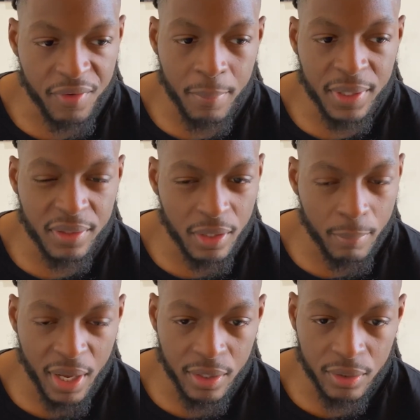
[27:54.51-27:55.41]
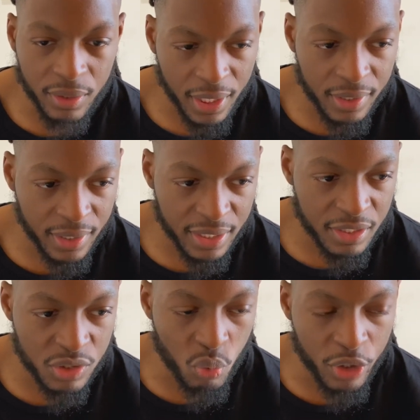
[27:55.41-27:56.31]
I mean, think about it. Look at it like
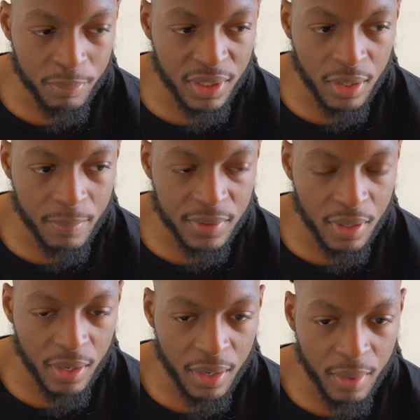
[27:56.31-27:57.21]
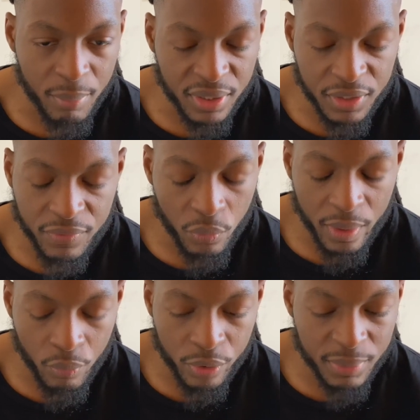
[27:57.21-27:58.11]
this. When you become a believer,
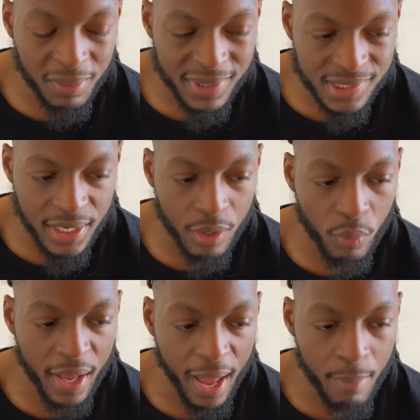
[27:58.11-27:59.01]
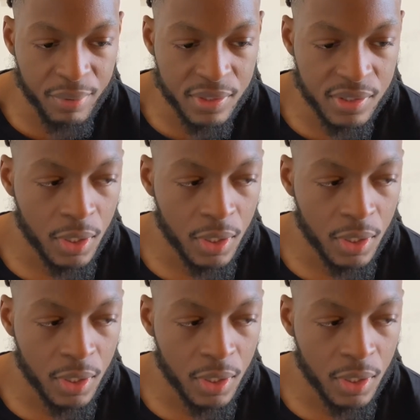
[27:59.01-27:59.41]
when you become a saint, what happens?